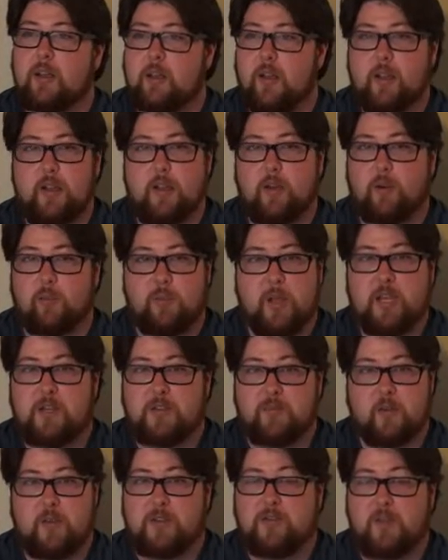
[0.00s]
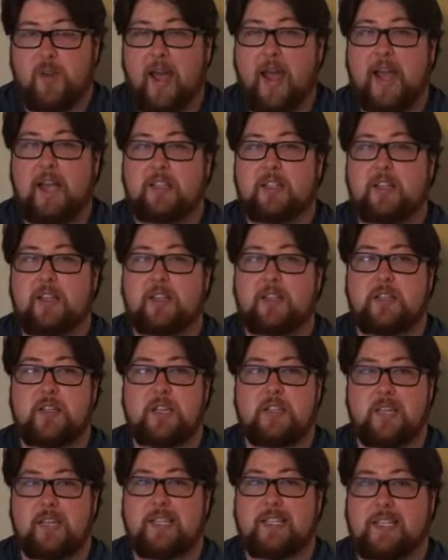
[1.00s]
Like he's fast.
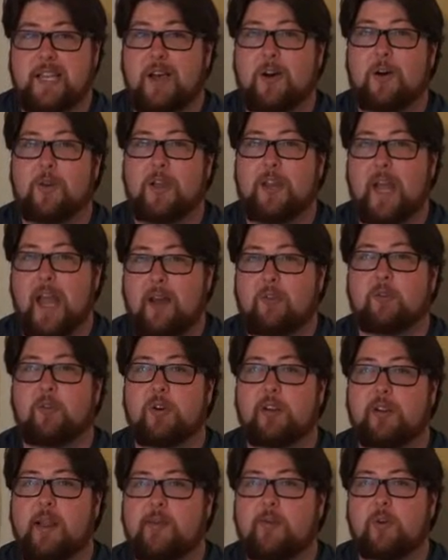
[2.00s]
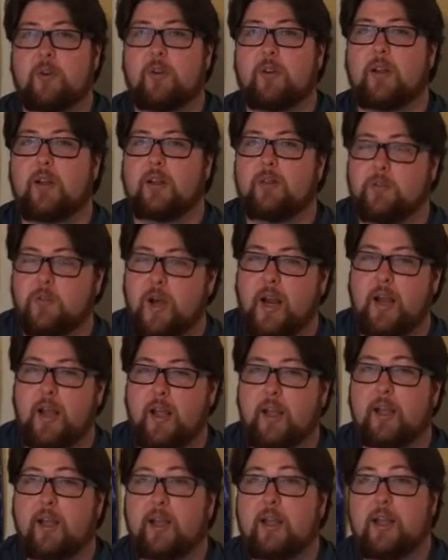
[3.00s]
He's excelled at every level of
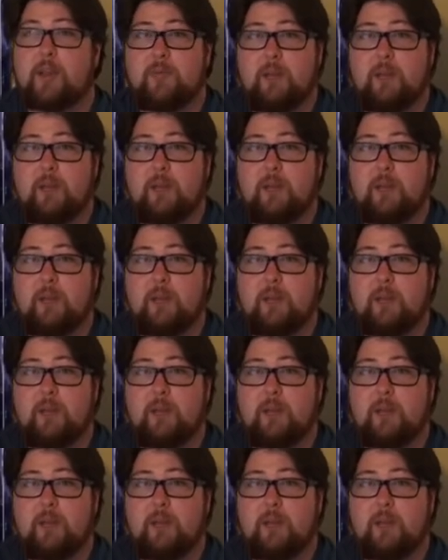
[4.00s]
training,